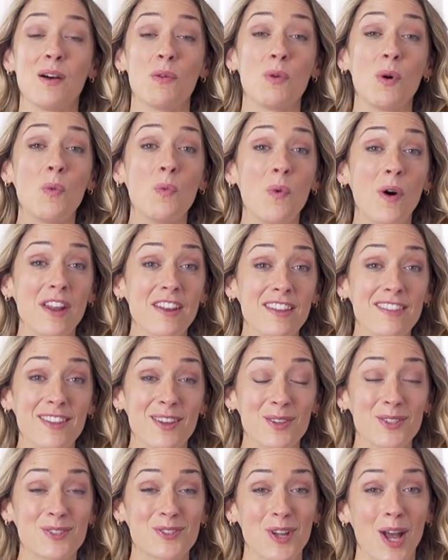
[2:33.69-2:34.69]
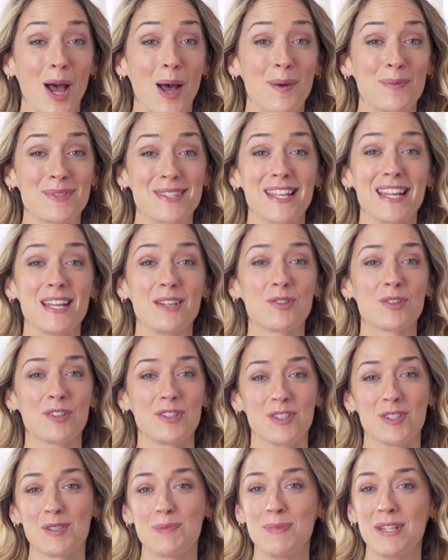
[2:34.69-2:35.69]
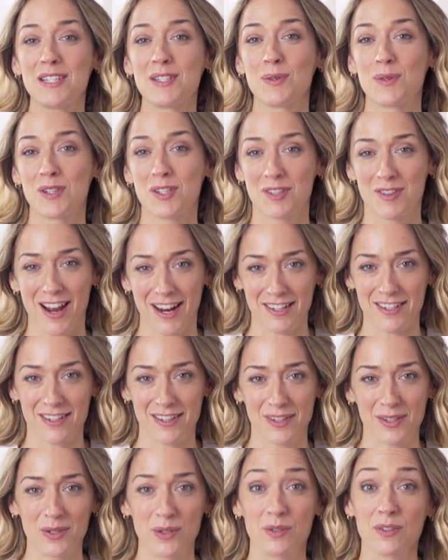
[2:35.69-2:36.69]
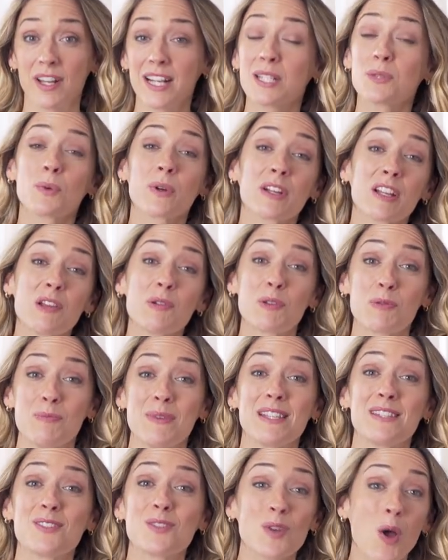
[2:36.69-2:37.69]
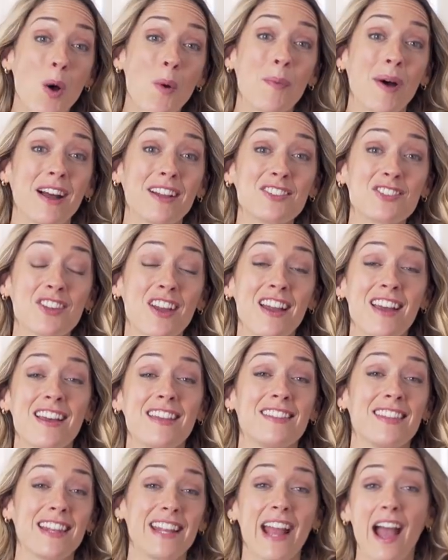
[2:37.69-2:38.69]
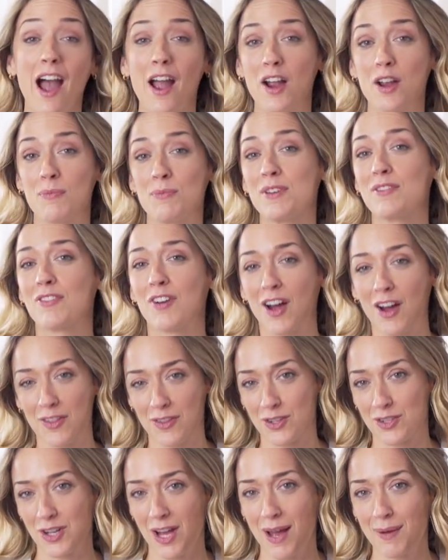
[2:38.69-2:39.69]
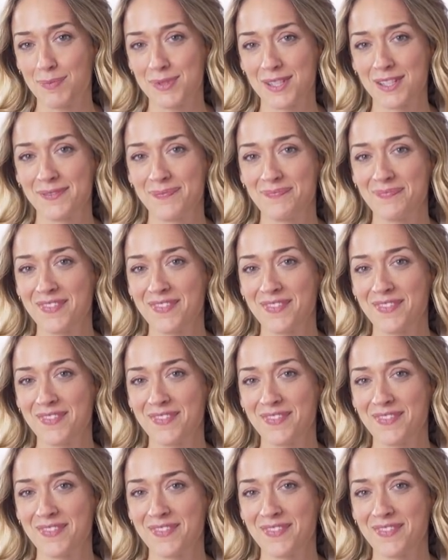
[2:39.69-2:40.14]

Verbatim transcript: Well, one of those jobs introduced me to a director who liked working with me so much that he hired me for other jobs.